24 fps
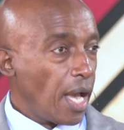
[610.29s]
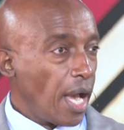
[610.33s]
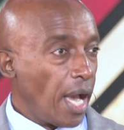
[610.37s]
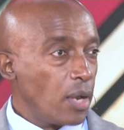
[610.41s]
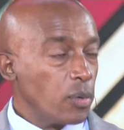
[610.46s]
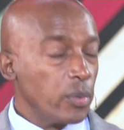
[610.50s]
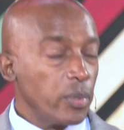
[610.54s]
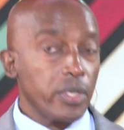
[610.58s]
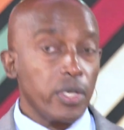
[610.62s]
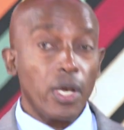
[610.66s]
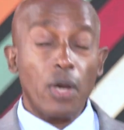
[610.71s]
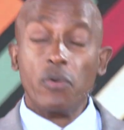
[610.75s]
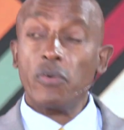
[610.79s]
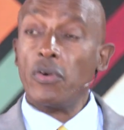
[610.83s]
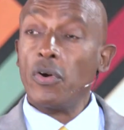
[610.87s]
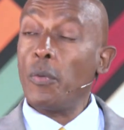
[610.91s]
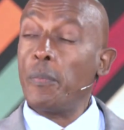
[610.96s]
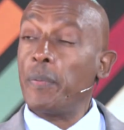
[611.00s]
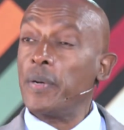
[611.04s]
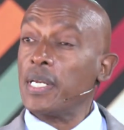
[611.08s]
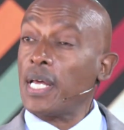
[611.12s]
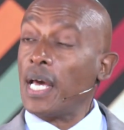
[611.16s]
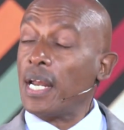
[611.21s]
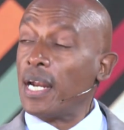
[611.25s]
And when we
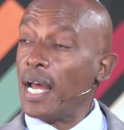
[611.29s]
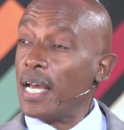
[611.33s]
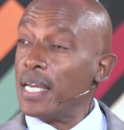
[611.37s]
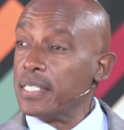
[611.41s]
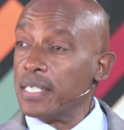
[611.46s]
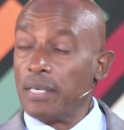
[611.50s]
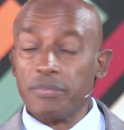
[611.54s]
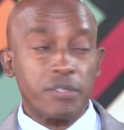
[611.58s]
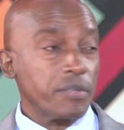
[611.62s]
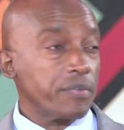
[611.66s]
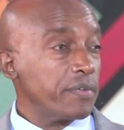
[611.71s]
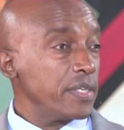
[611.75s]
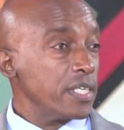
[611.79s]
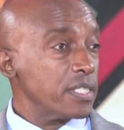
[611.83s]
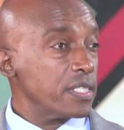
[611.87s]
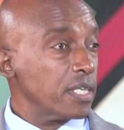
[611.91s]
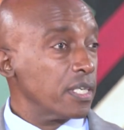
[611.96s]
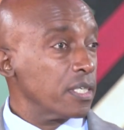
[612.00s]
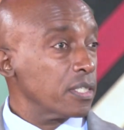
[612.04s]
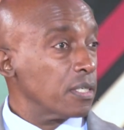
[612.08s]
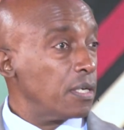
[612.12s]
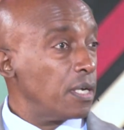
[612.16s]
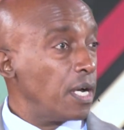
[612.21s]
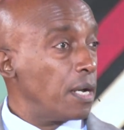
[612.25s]
open our eyes after
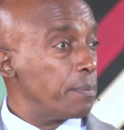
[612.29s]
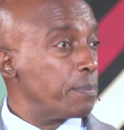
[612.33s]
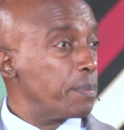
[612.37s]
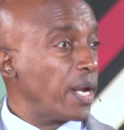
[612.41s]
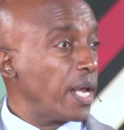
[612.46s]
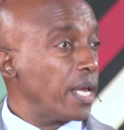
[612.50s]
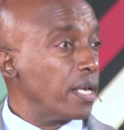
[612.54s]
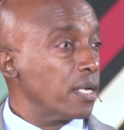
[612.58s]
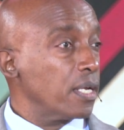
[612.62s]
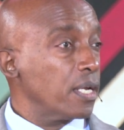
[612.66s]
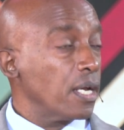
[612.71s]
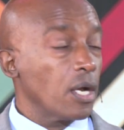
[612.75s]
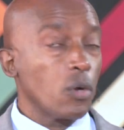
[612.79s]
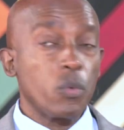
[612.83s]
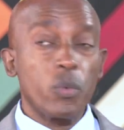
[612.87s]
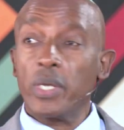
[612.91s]
finishing uh, praying,